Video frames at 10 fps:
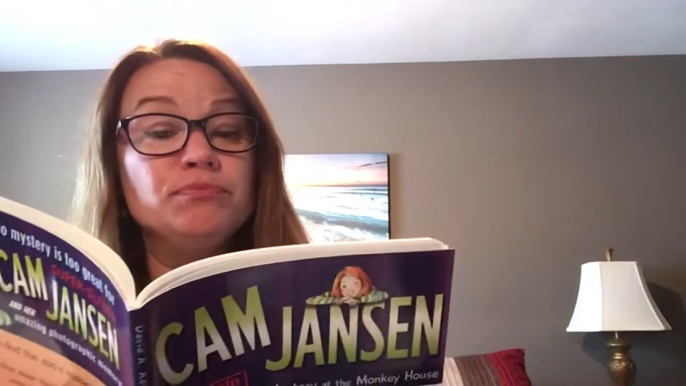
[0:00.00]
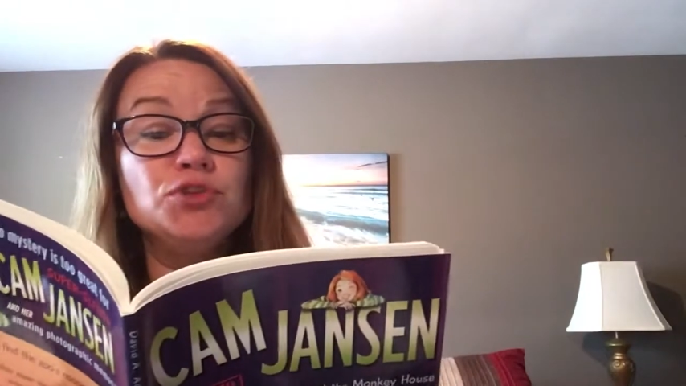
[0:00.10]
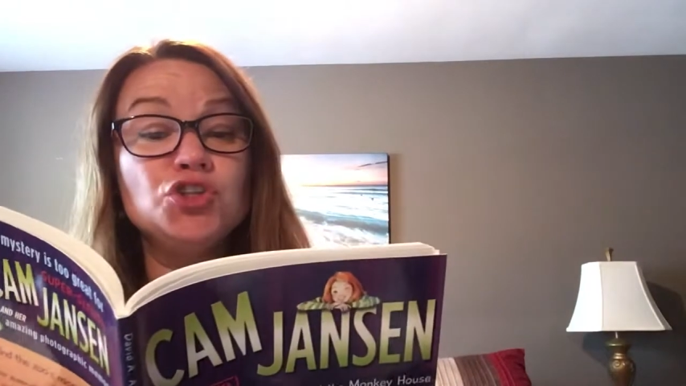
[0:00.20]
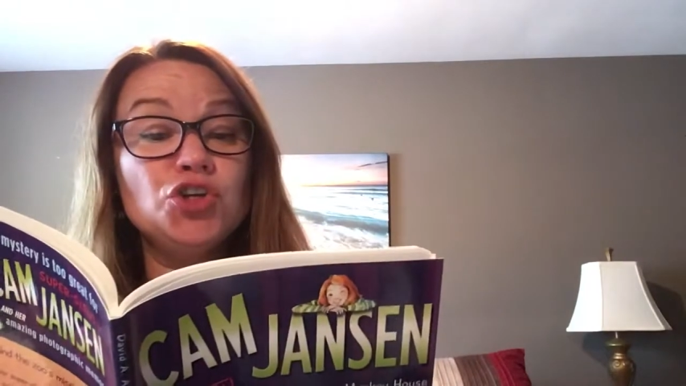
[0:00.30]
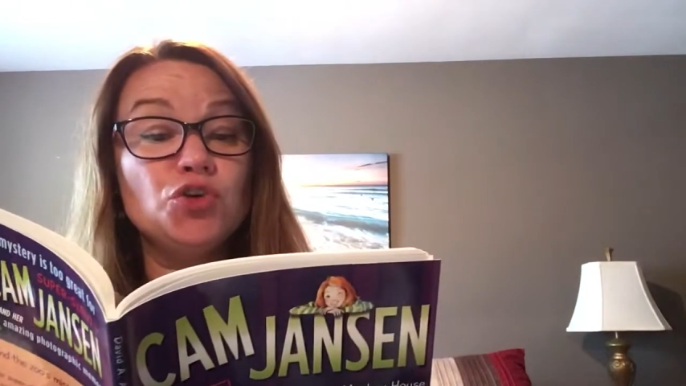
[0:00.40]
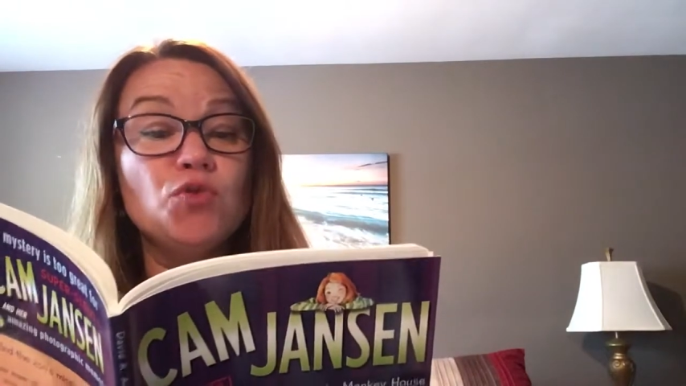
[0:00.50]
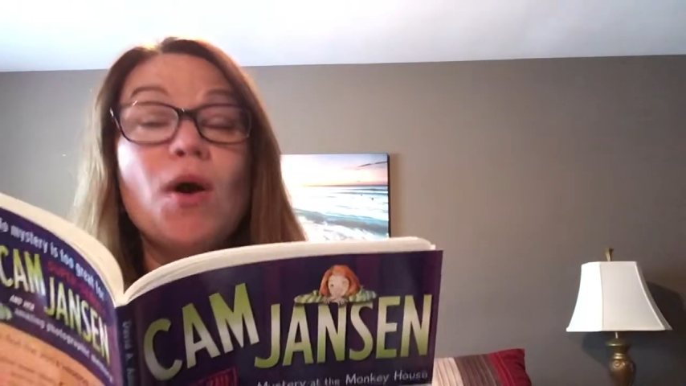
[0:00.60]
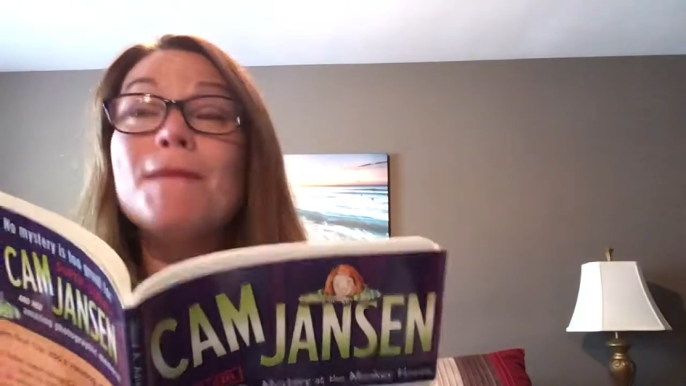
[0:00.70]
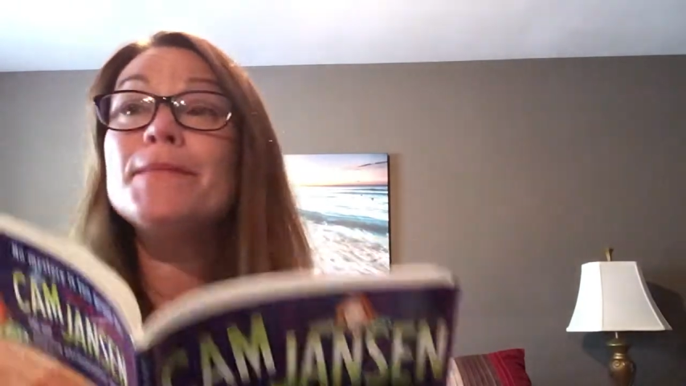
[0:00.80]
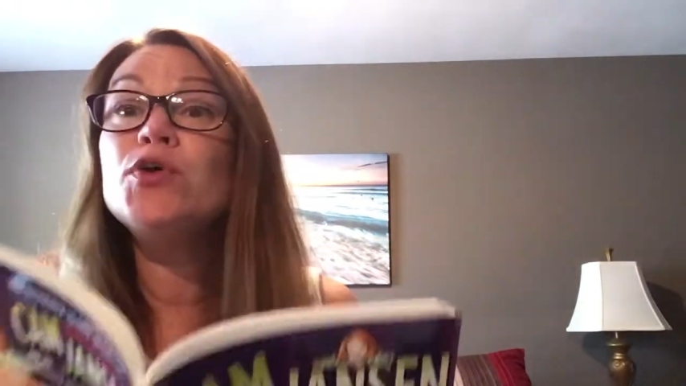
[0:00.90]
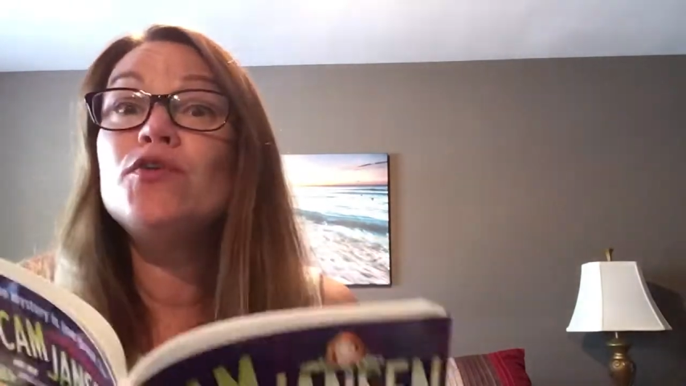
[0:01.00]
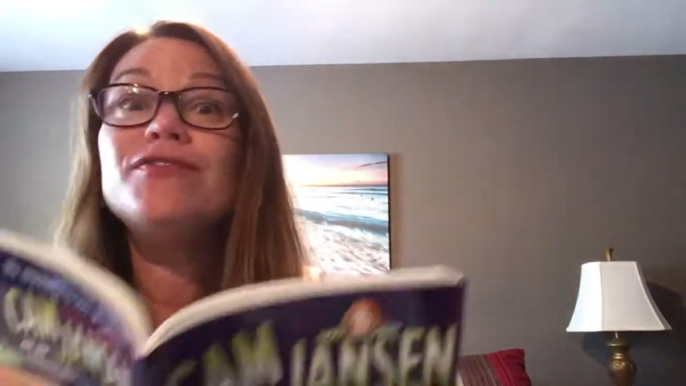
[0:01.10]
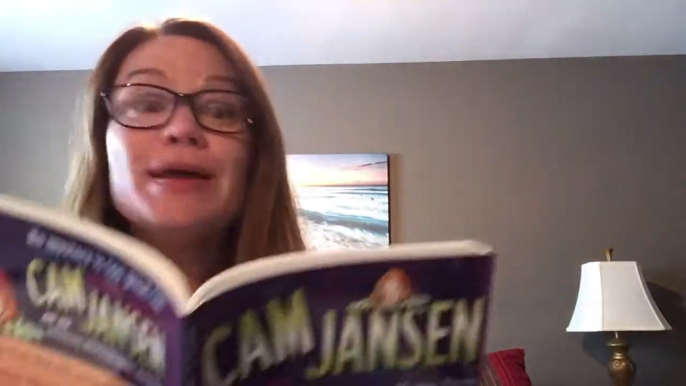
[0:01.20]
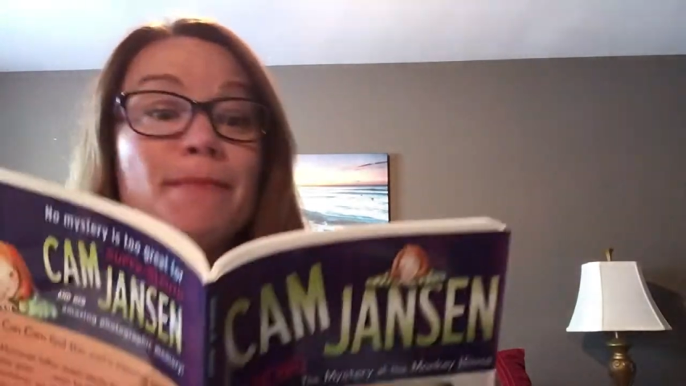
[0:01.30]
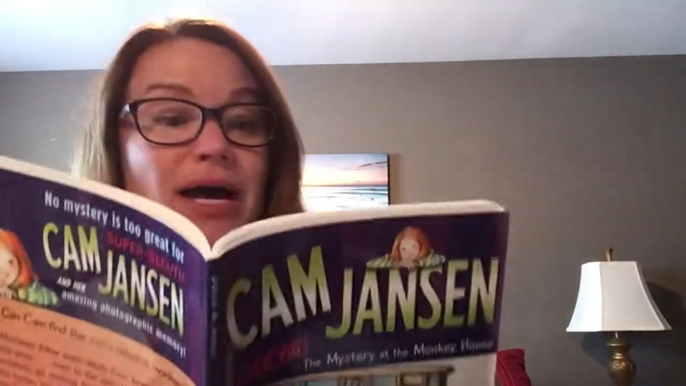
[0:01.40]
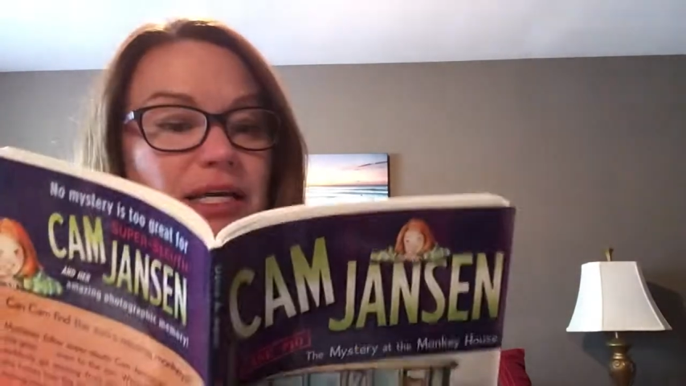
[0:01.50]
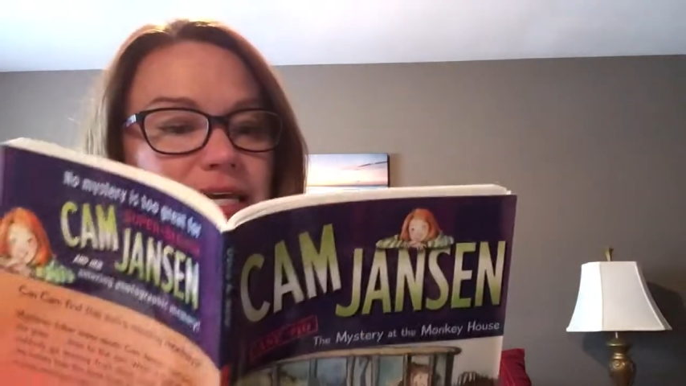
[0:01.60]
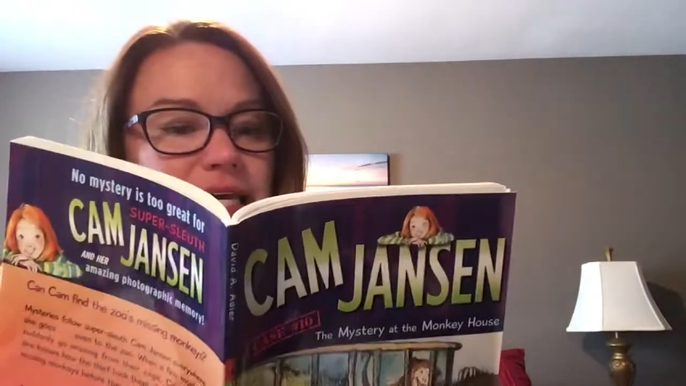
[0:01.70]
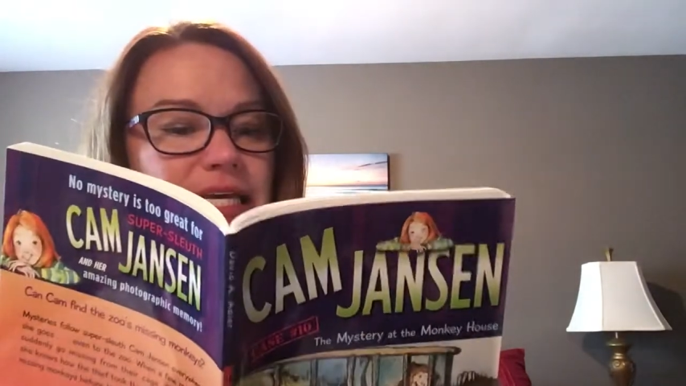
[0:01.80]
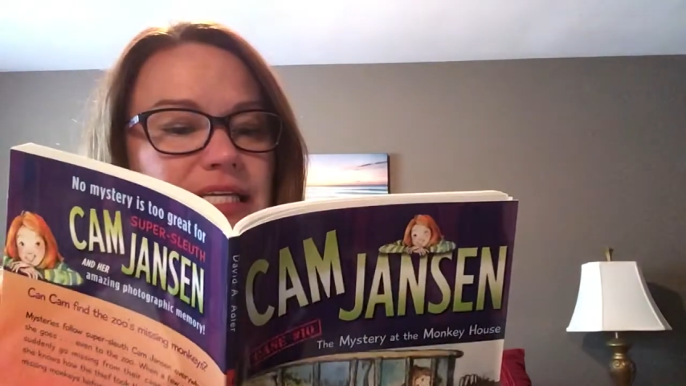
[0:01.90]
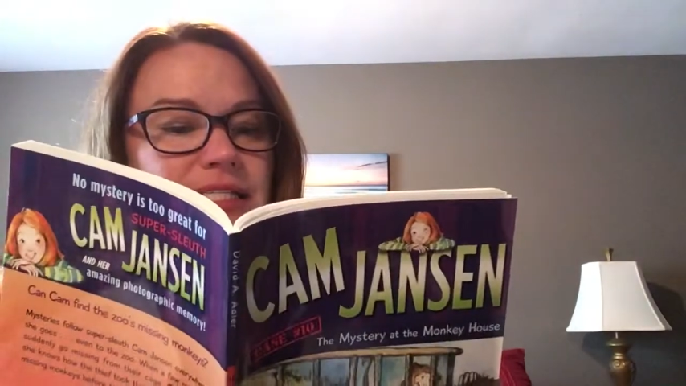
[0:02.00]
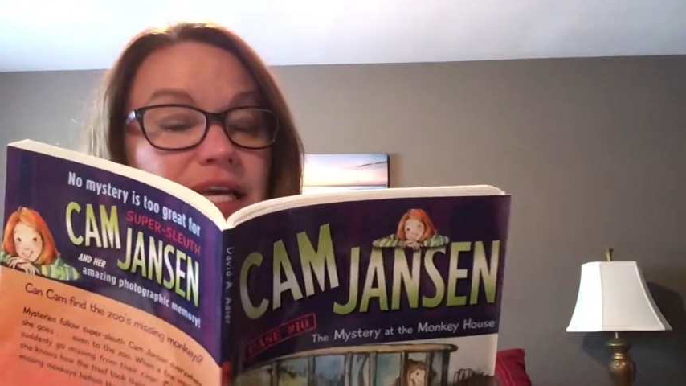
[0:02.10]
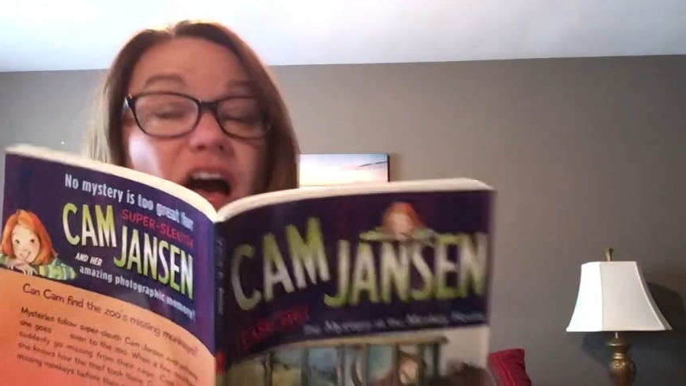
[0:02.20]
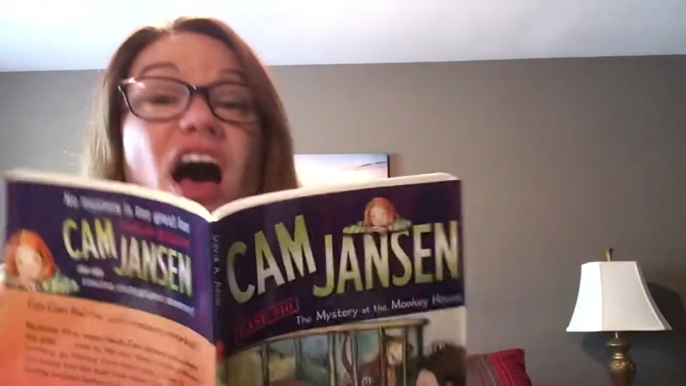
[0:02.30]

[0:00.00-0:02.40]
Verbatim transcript: zoo moved the monkeys.